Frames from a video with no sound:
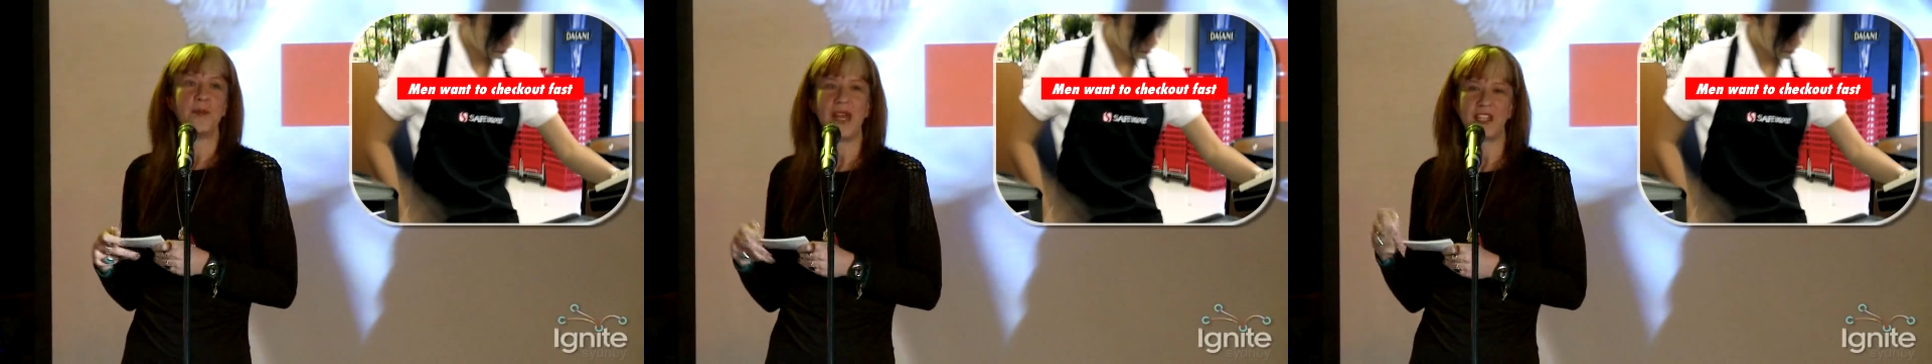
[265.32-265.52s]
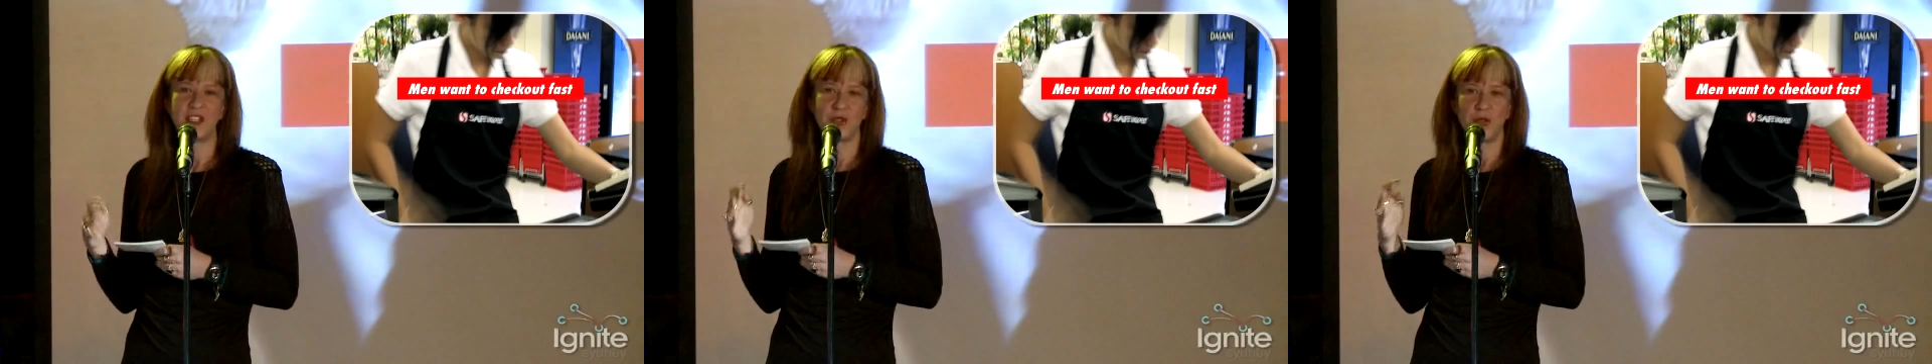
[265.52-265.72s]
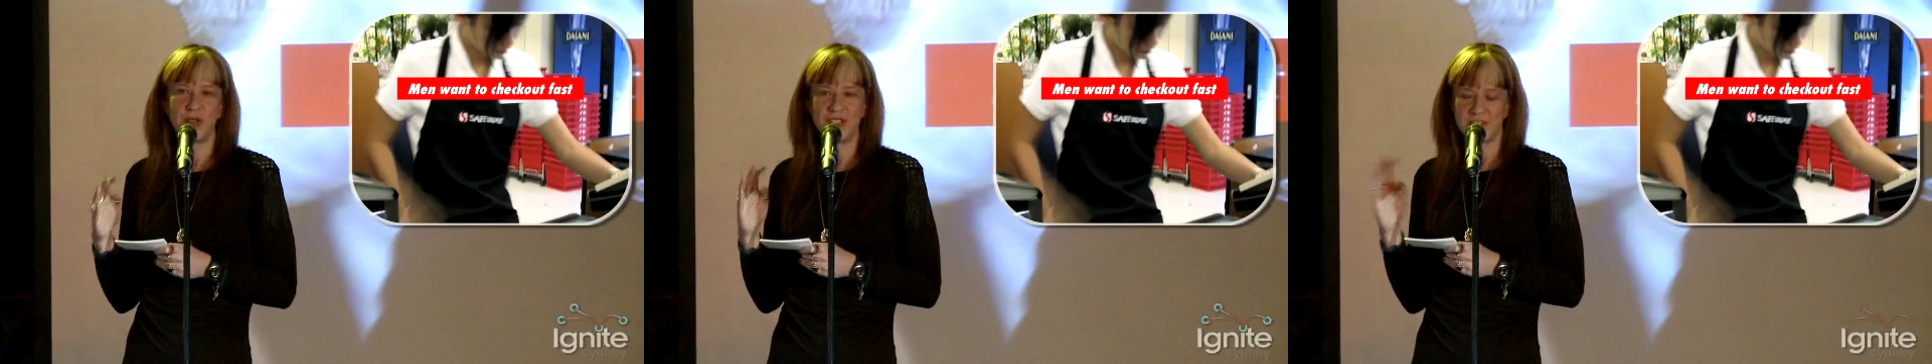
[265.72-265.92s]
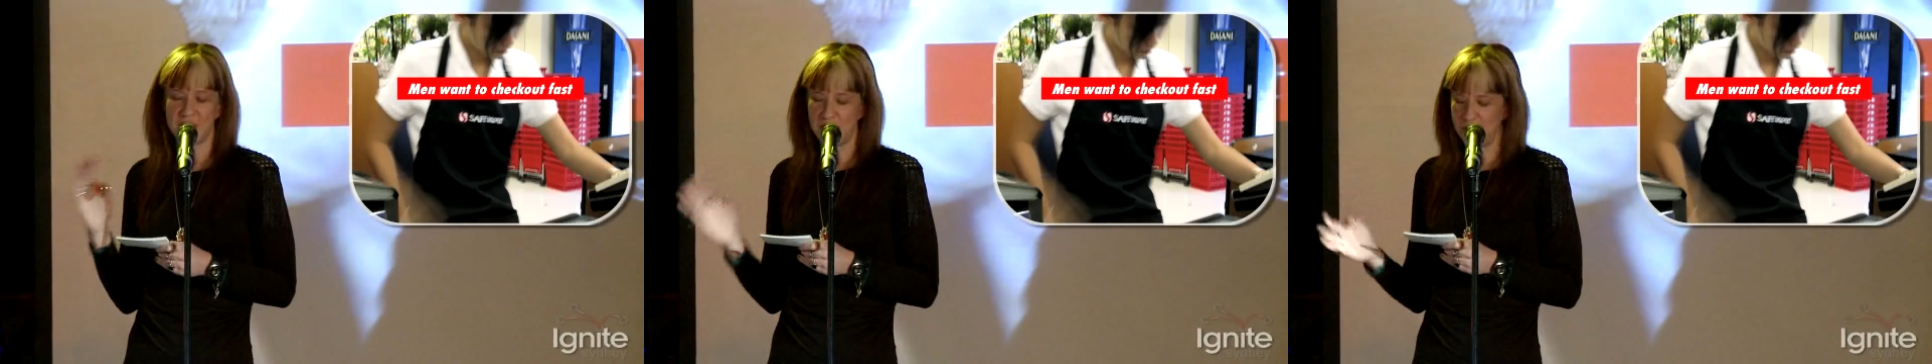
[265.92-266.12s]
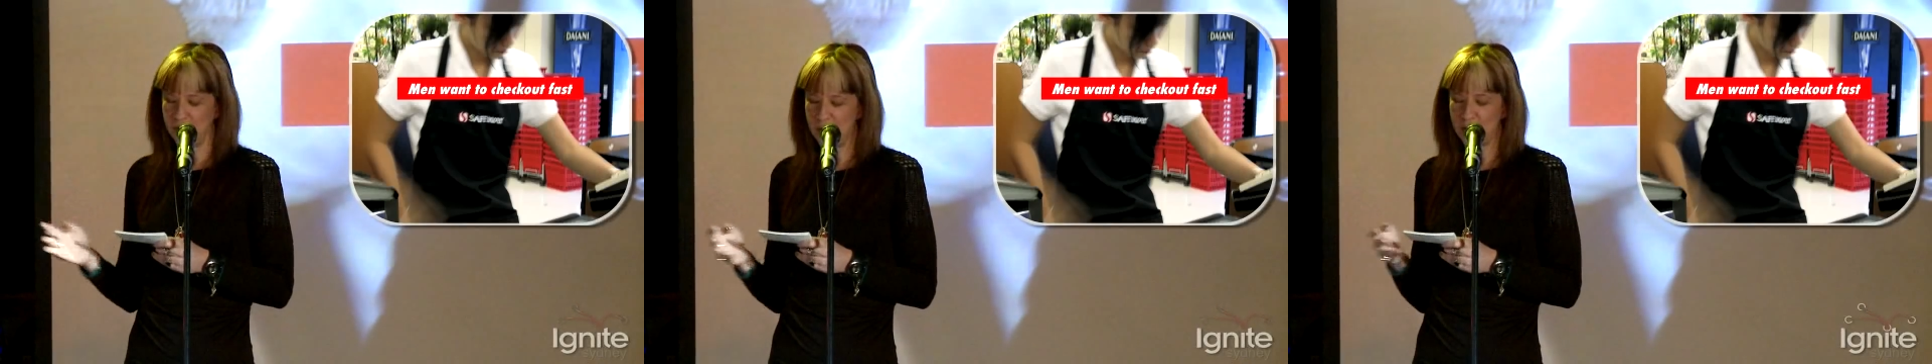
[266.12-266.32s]
make sure it's
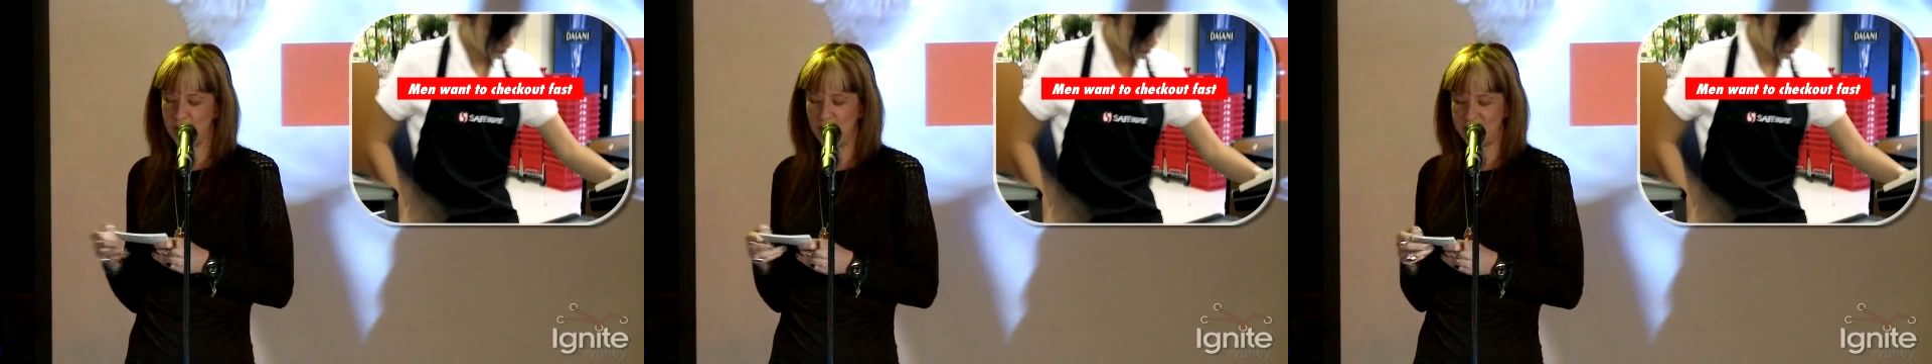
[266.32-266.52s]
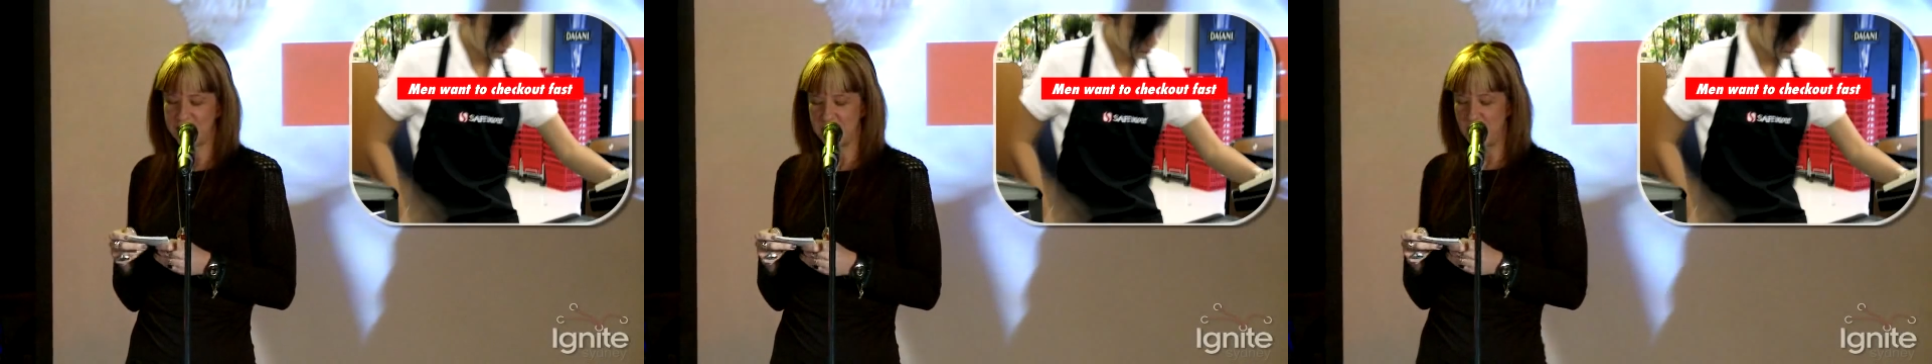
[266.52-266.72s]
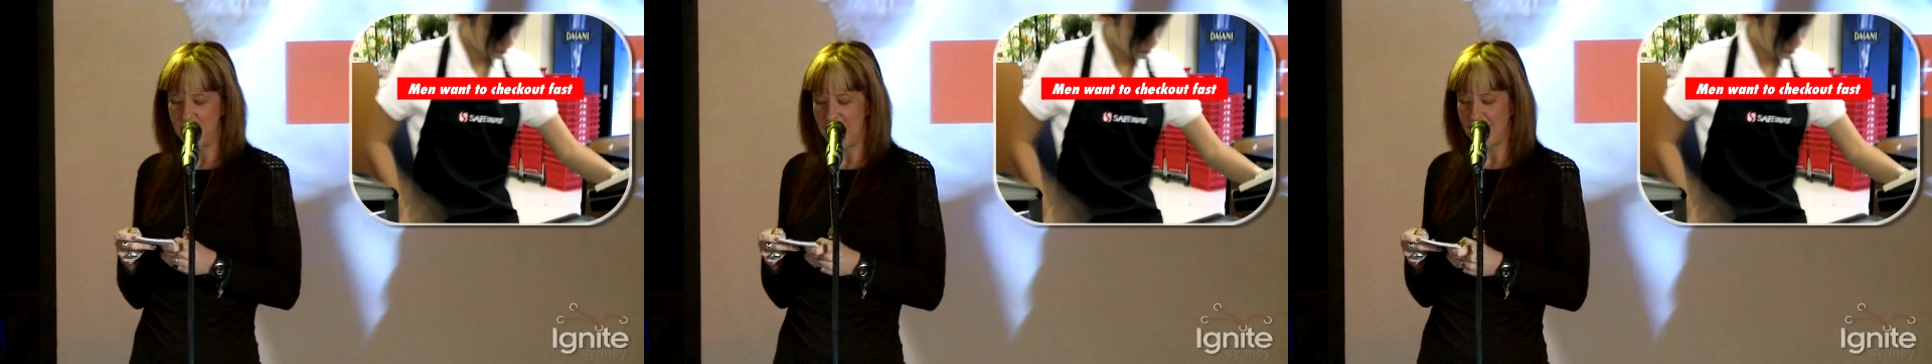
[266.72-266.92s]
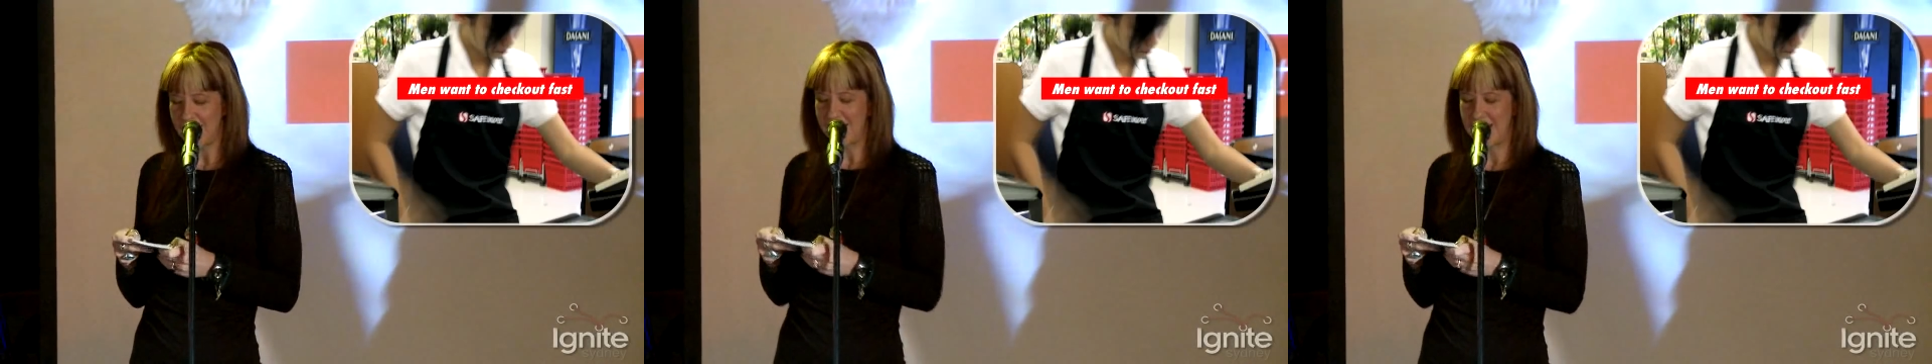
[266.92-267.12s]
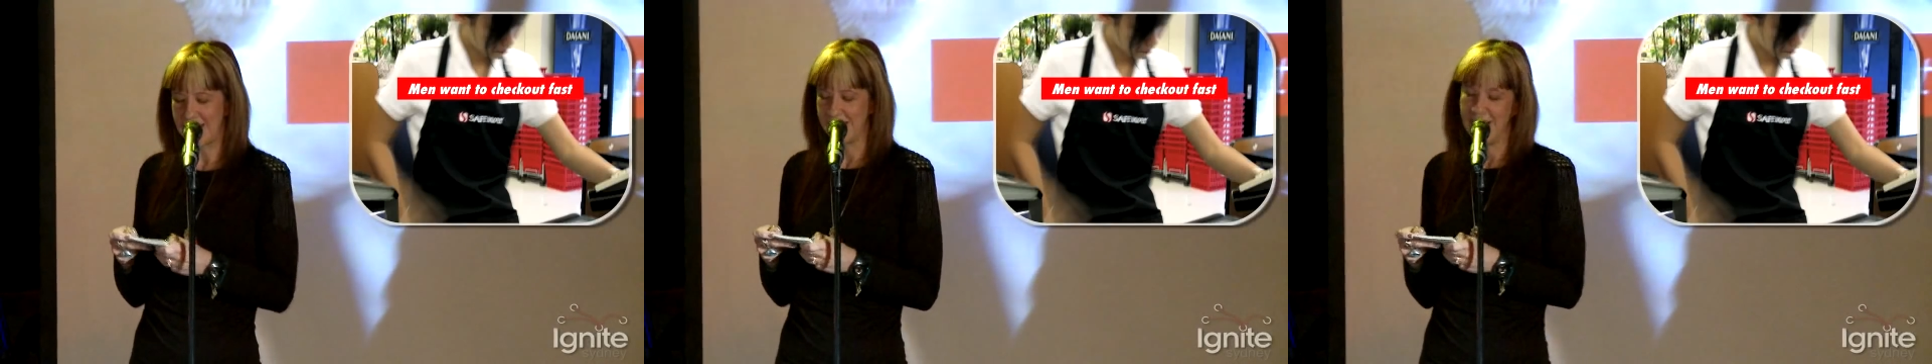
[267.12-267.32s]
close to
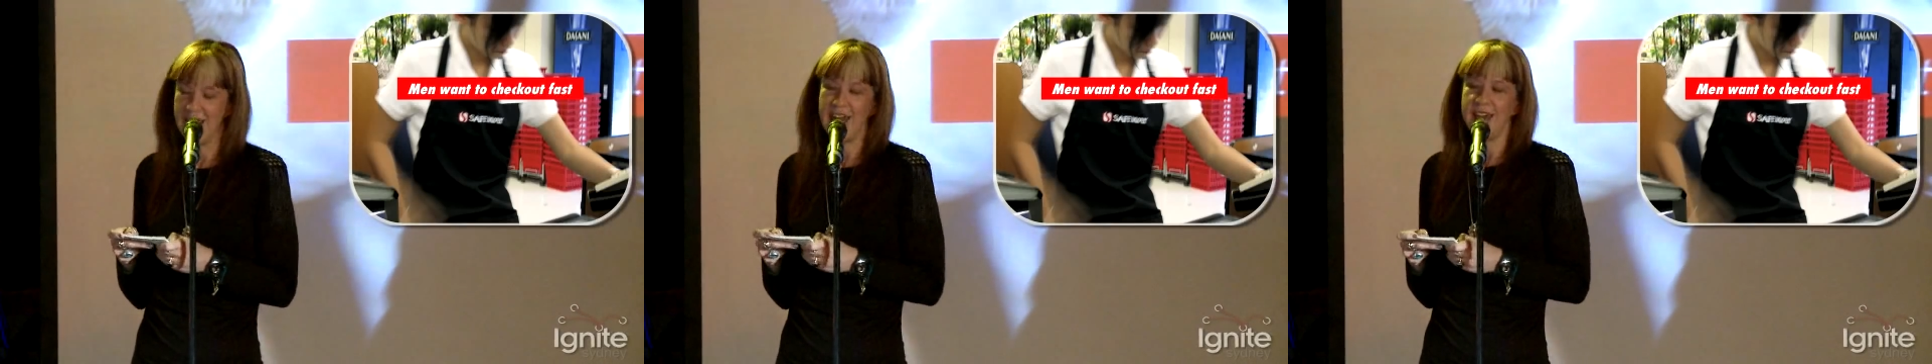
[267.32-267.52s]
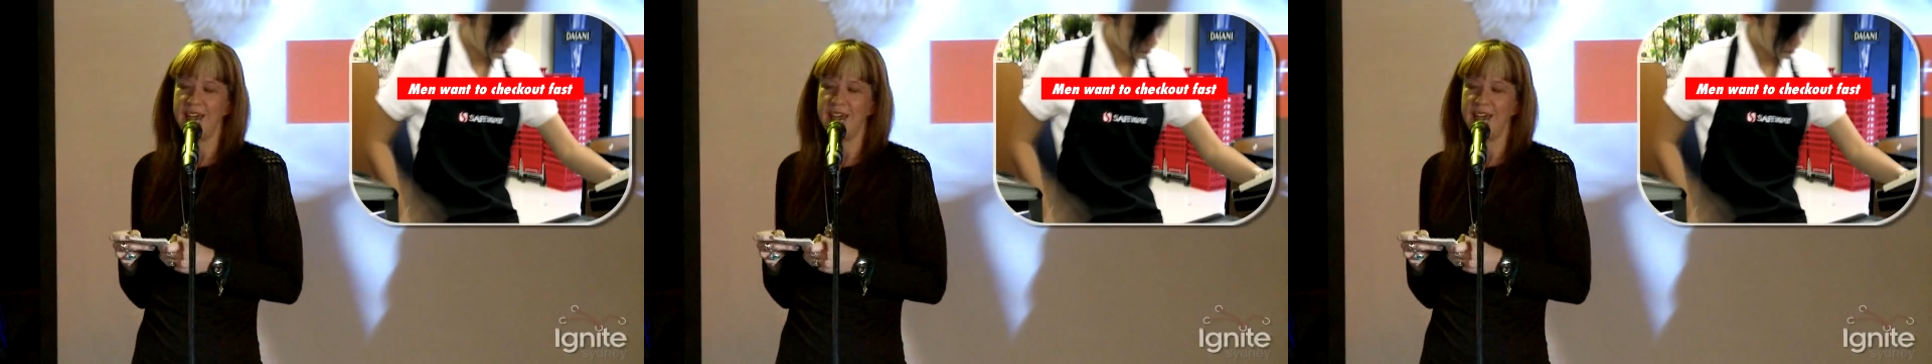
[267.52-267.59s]
parking.